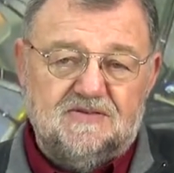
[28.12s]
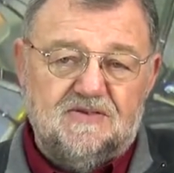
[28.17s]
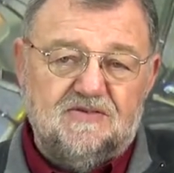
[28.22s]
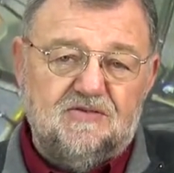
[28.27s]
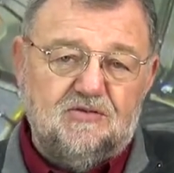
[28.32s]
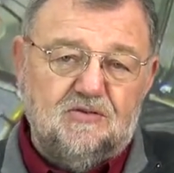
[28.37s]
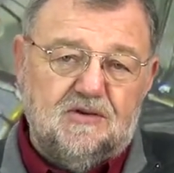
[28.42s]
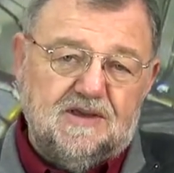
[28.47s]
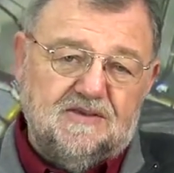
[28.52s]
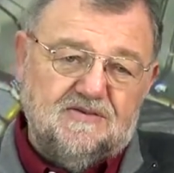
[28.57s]

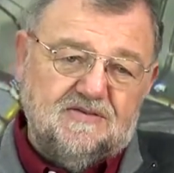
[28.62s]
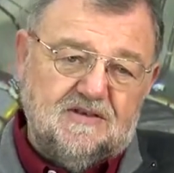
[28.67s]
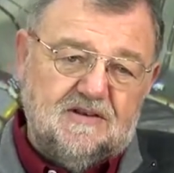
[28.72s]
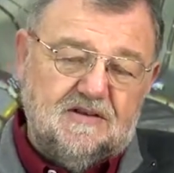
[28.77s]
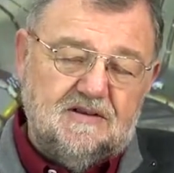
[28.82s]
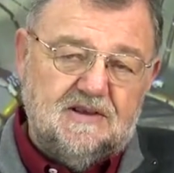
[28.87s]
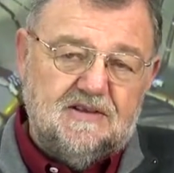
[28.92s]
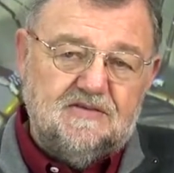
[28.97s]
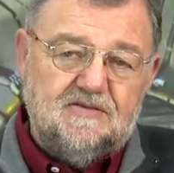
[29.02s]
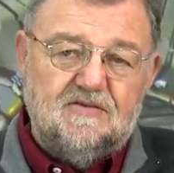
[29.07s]
Dust.
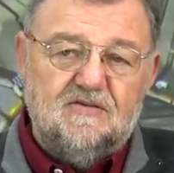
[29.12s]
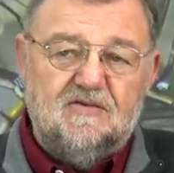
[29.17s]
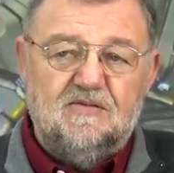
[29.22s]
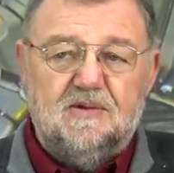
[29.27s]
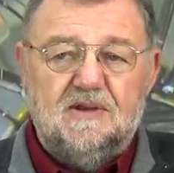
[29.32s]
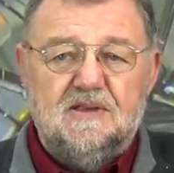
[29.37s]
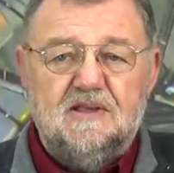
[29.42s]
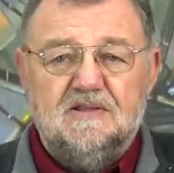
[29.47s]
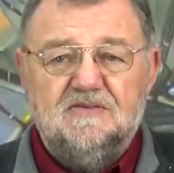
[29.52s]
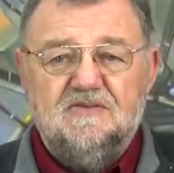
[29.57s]

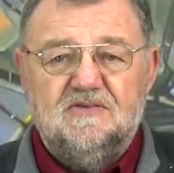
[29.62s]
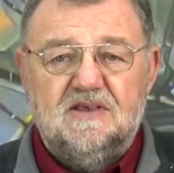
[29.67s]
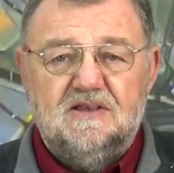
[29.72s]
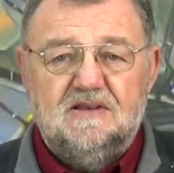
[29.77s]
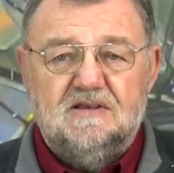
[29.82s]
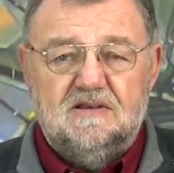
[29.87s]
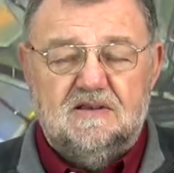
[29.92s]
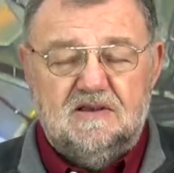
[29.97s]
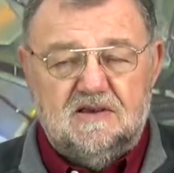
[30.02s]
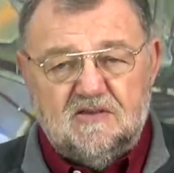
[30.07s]
Everywhere in our
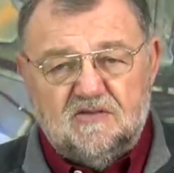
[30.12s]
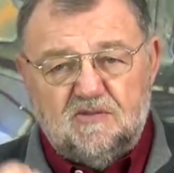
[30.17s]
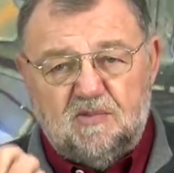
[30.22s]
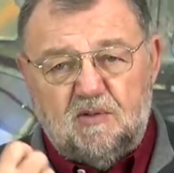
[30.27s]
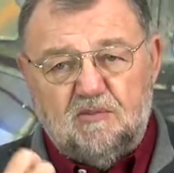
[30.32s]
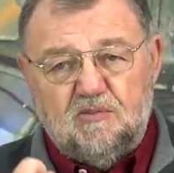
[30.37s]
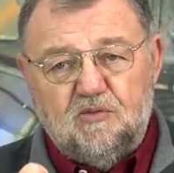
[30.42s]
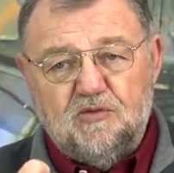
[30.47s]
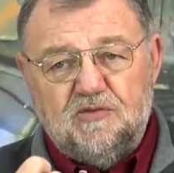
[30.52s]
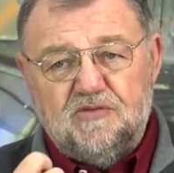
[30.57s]

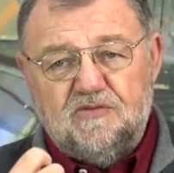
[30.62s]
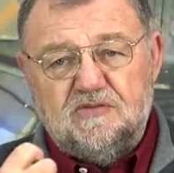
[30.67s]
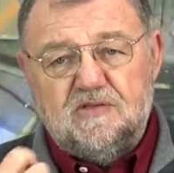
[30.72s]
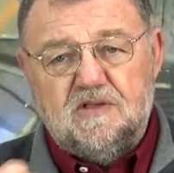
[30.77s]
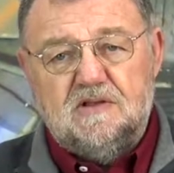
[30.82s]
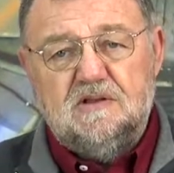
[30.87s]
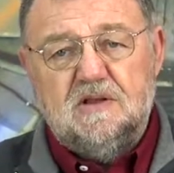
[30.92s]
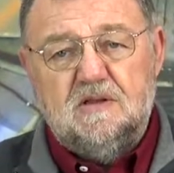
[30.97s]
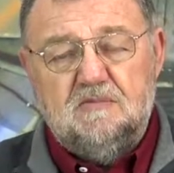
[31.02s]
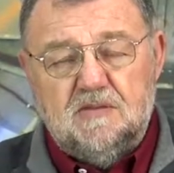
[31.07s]
environment we
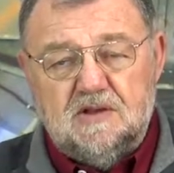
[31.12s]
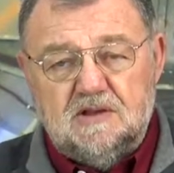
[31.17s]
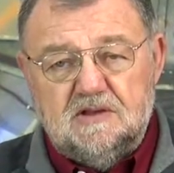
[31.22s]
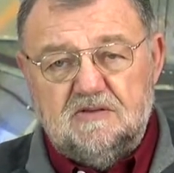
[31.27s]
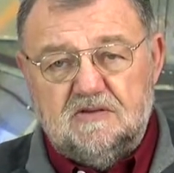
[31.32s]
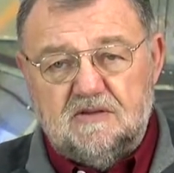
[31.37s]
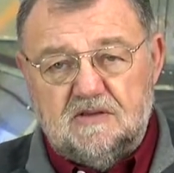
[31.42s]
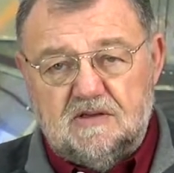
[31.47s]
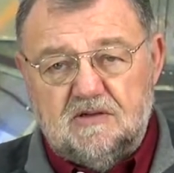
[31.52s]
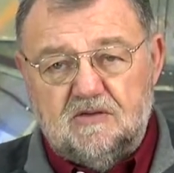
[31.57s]
have dust.